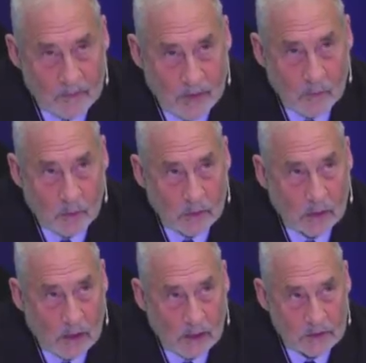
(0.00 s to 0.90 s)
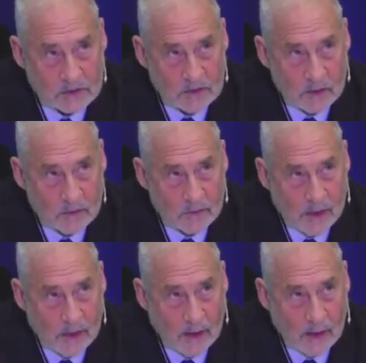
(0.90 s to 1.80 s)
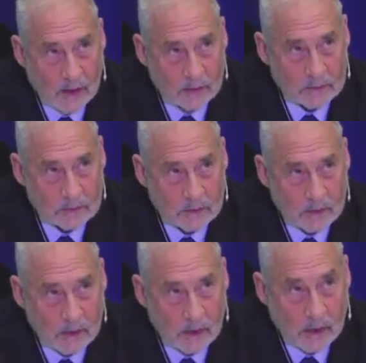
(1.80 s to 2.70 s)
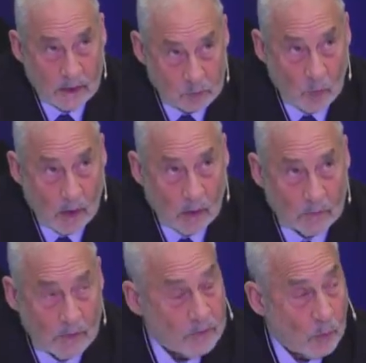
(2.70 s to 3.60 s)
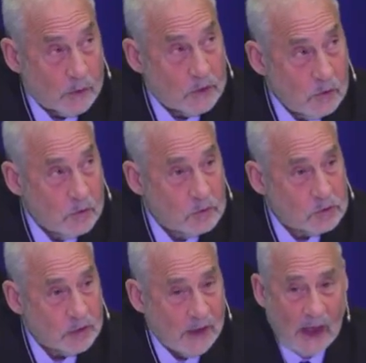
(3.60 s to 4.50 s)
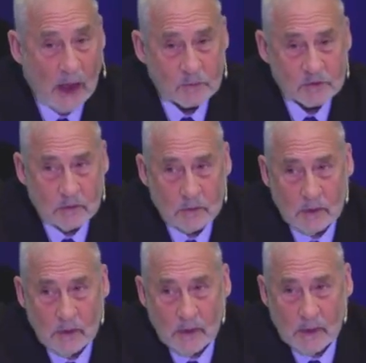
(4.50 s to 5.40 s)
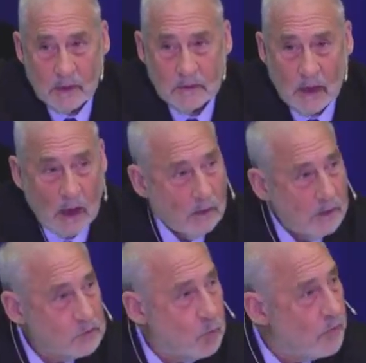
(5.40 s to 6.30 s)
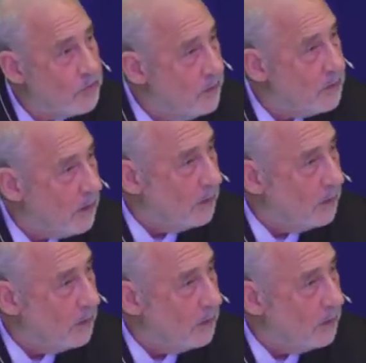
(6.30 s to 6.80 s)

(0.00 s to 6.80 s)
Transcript: they realized that uh, as well that there were huge gaps in knowledge within a